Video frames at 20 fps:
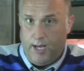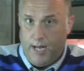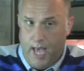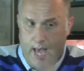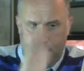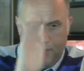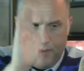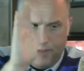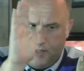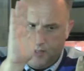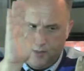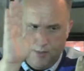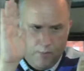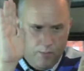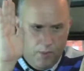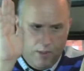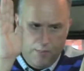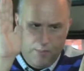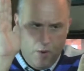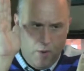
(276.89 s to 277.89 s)
It happens
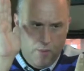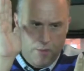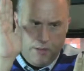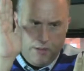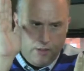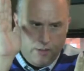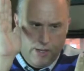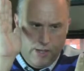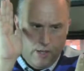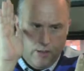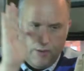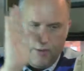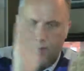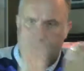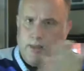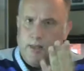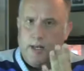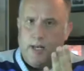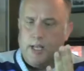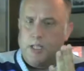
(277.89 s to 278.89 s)
one moment they're here and
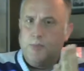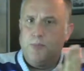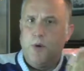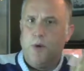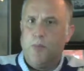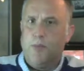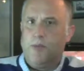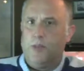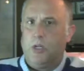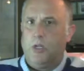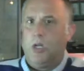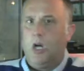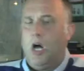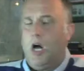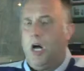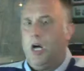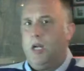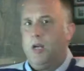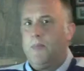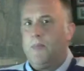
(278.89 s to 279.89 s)
then the next moment they're
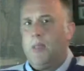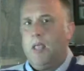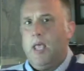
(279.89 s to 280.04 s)
gone.